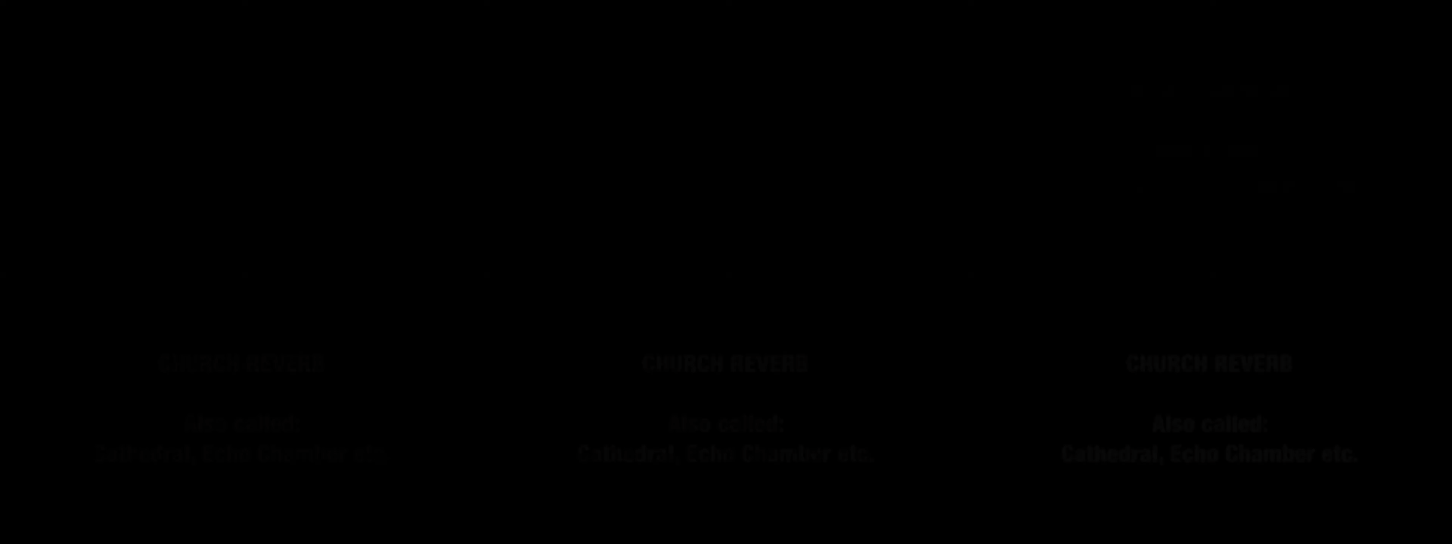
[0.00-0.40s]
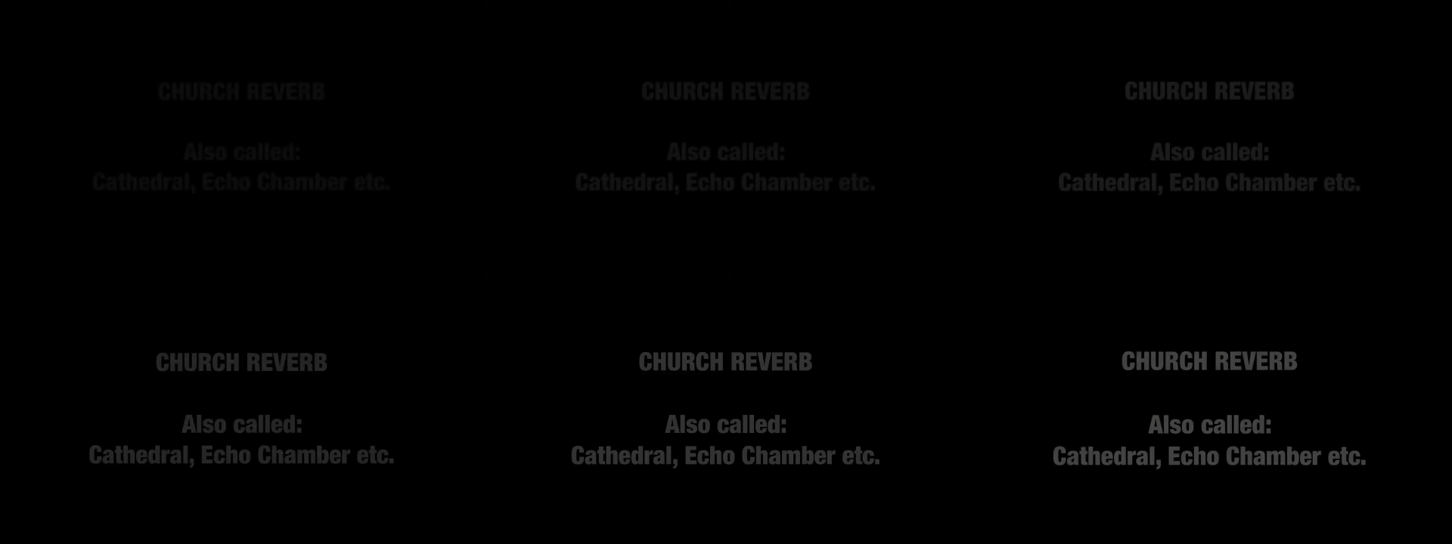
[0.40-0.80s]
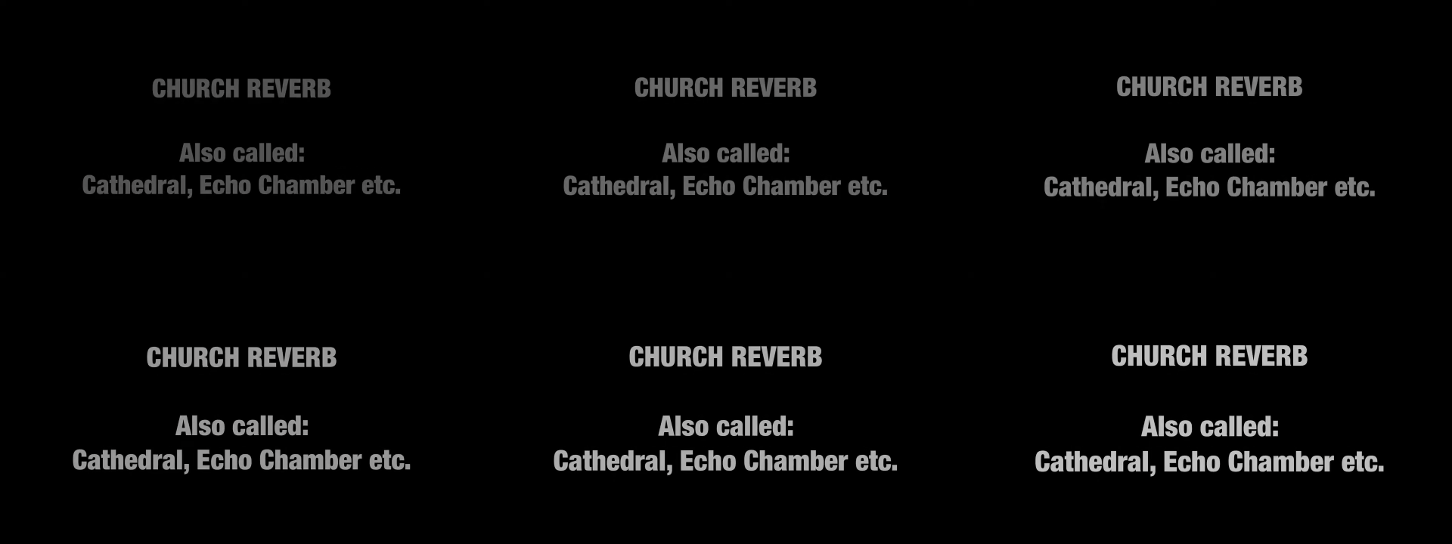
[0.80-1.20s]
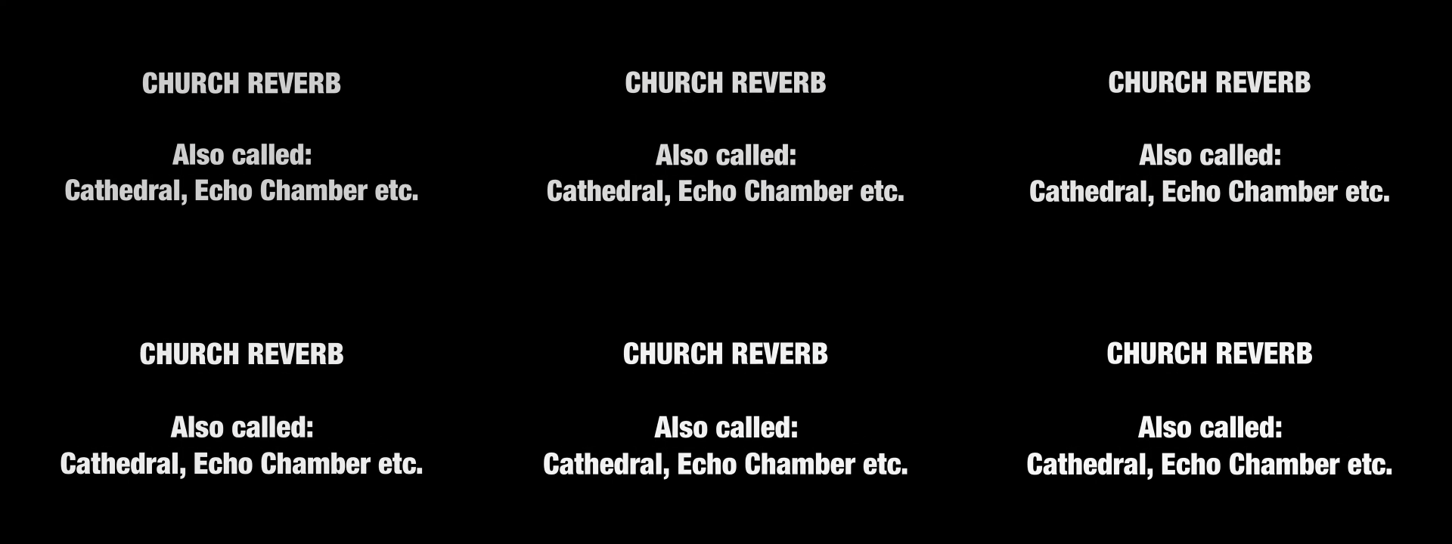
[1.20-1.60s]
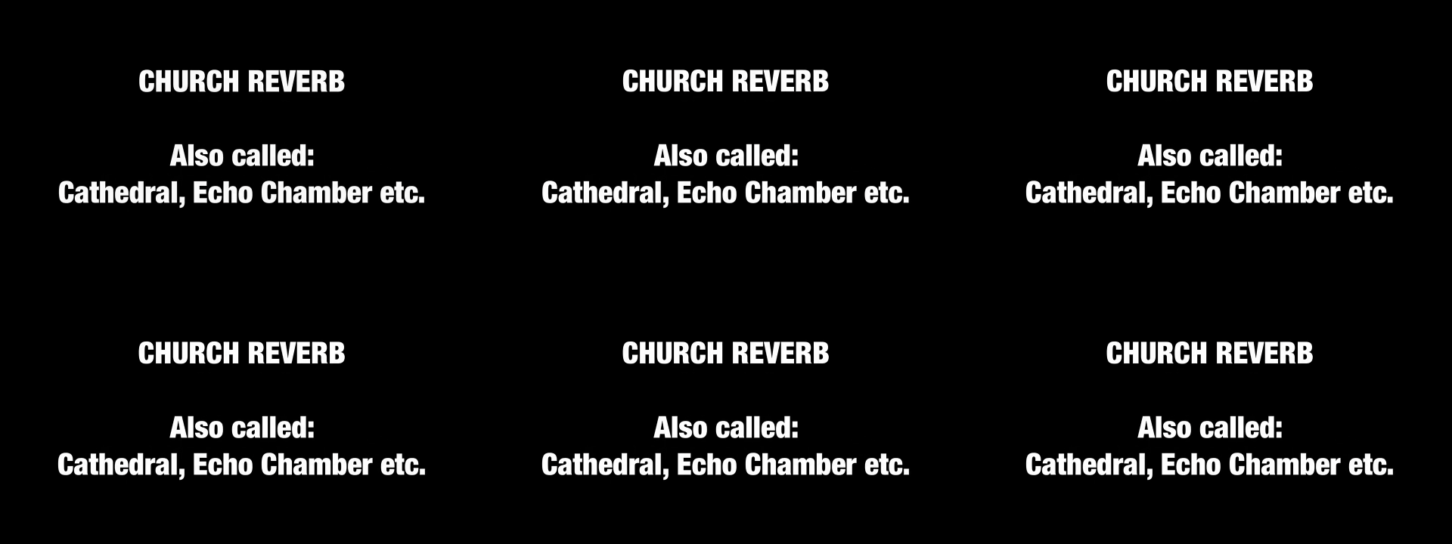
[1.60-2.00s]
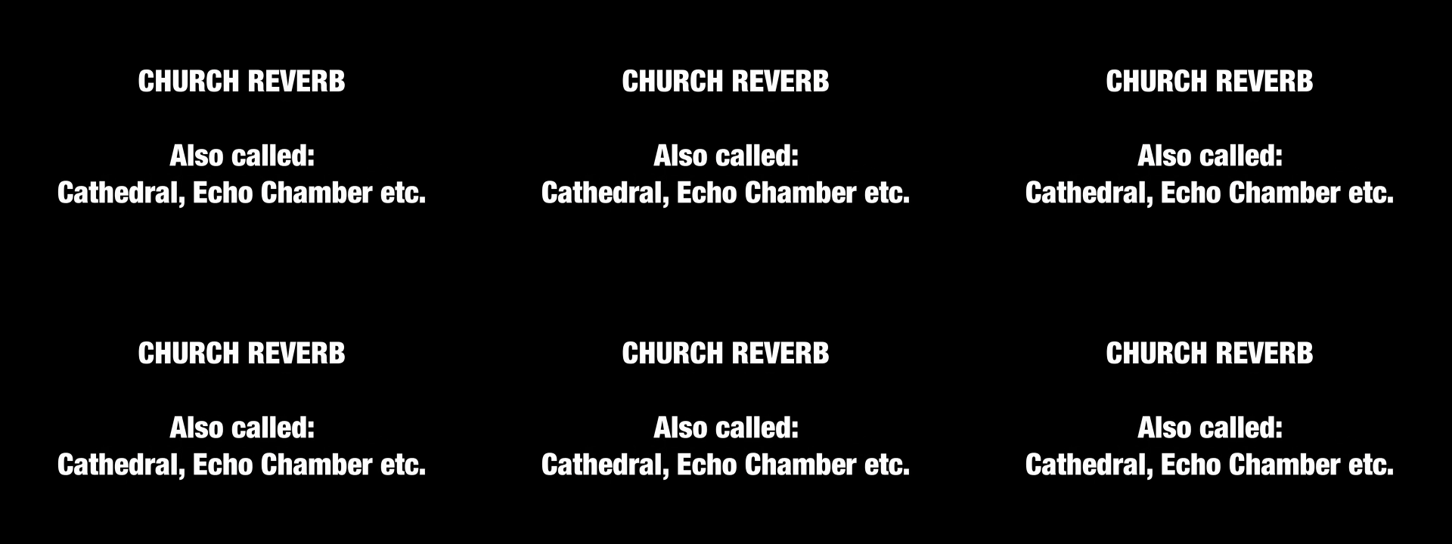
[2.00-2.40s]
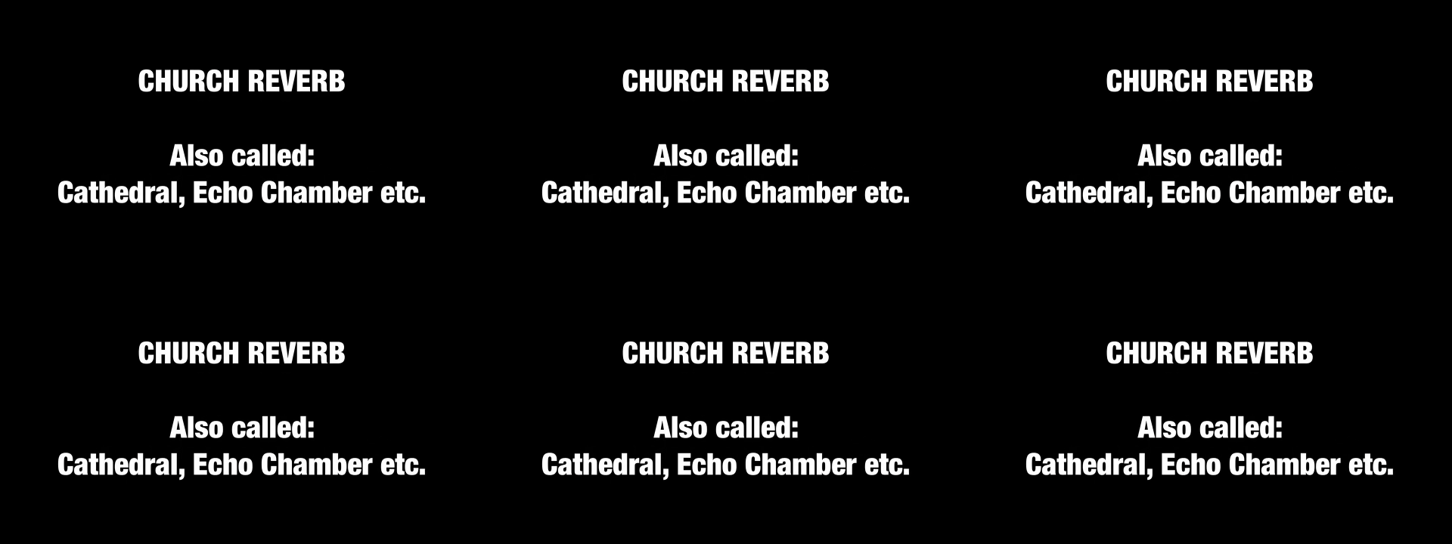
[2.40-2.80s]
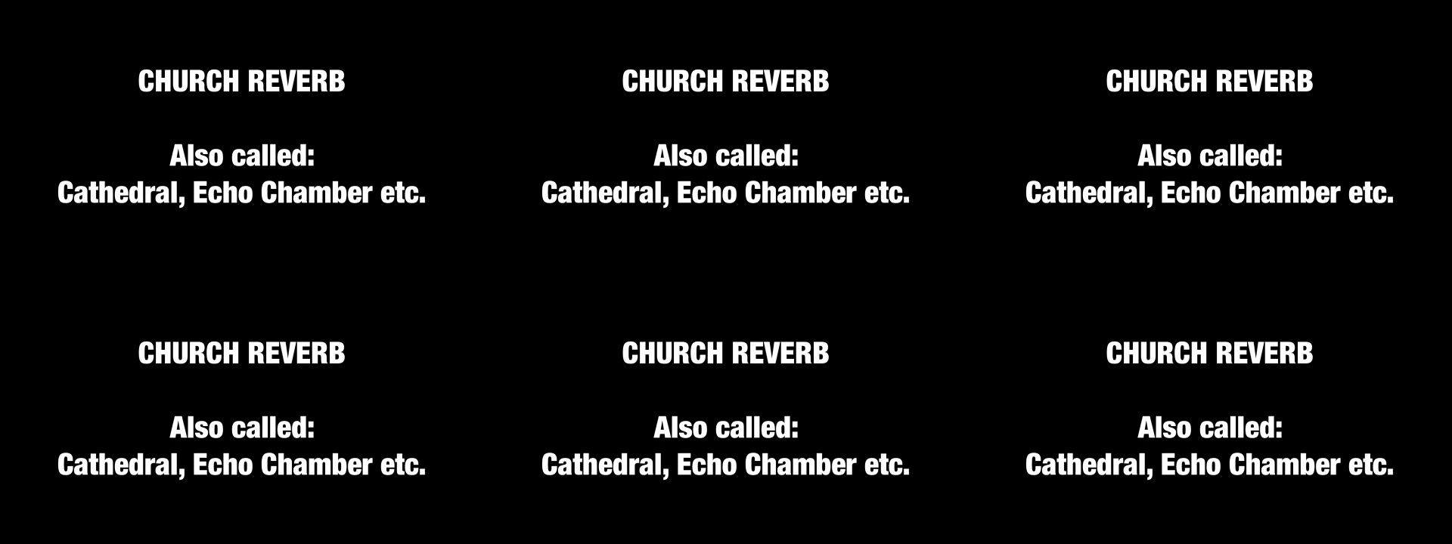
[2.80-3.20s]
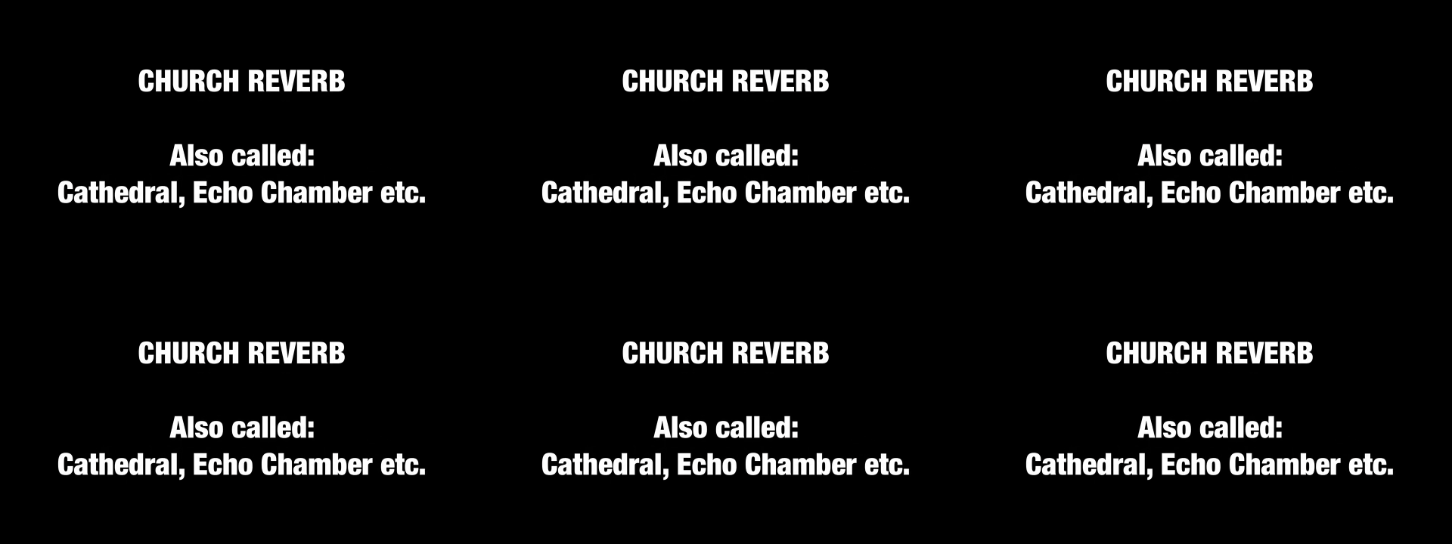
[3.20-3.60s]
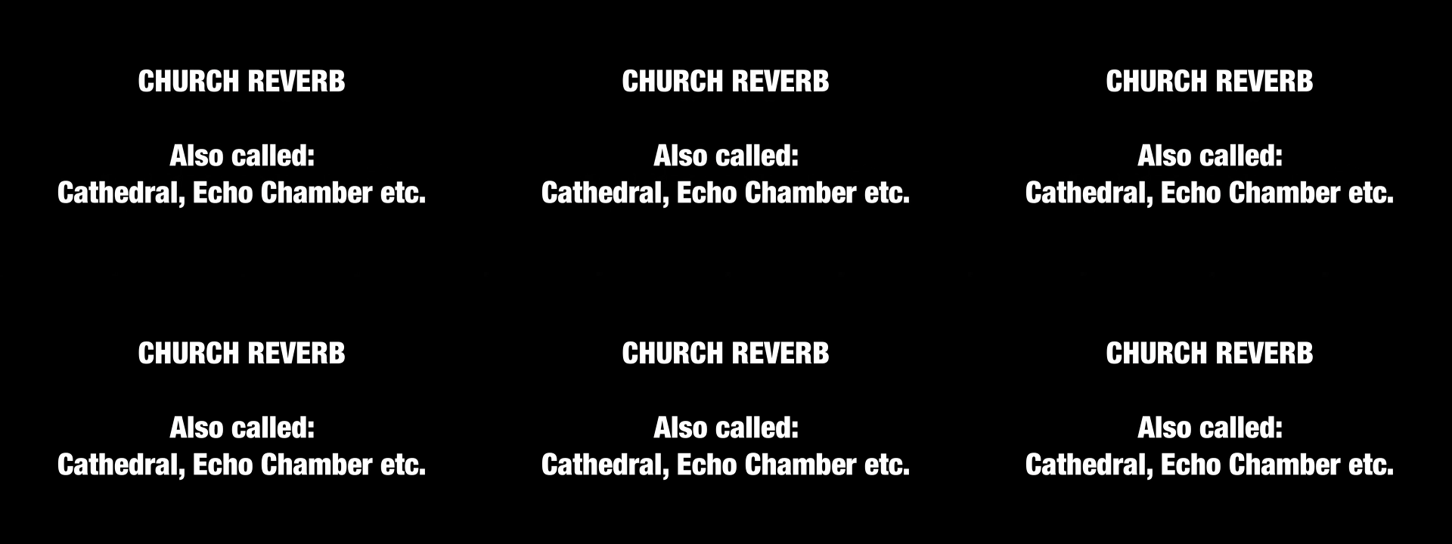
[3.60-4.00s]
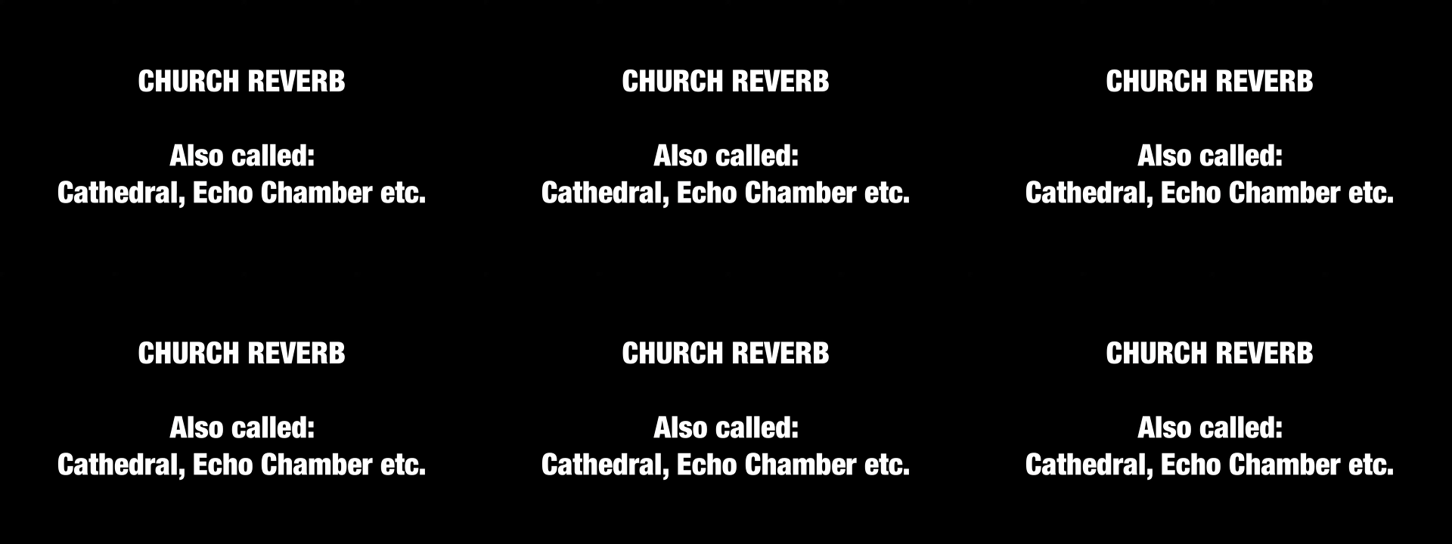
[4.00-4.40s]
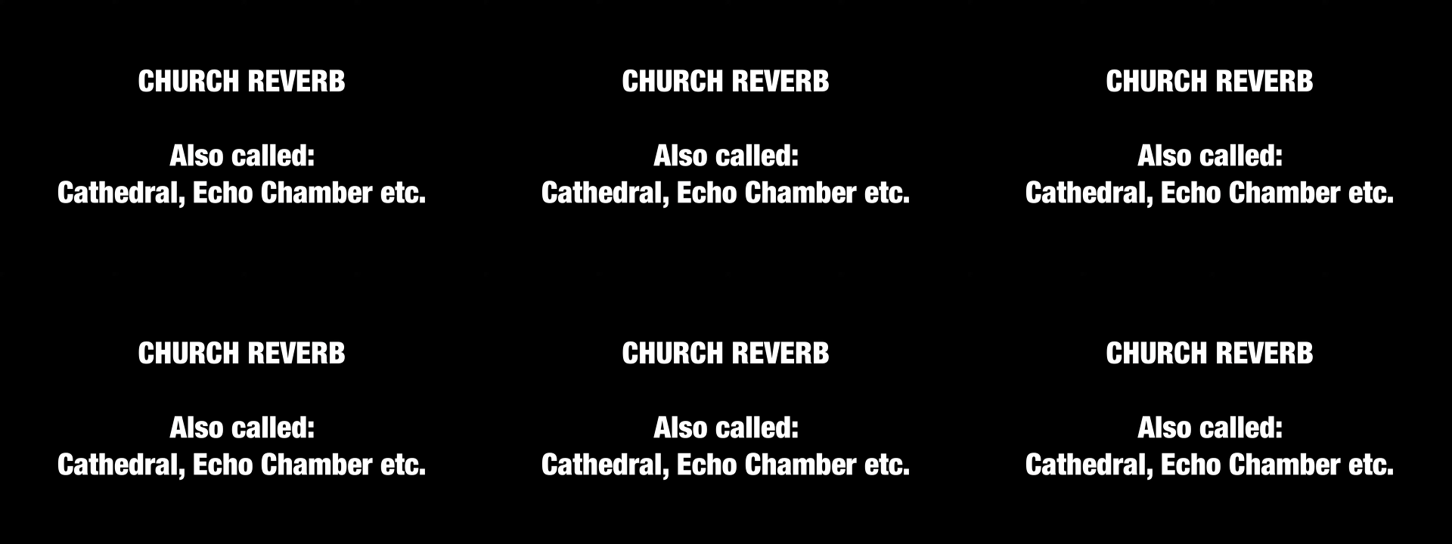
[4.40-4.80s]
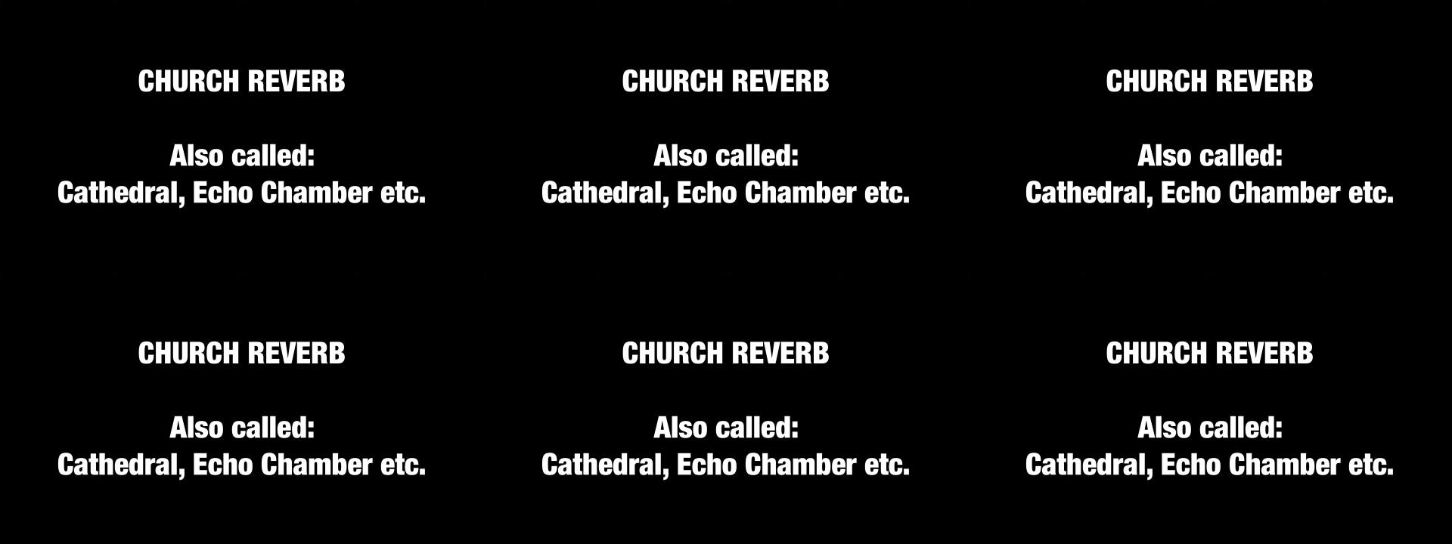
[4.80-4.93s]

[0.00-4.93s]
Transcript: No face is visible, so there are no lips to read.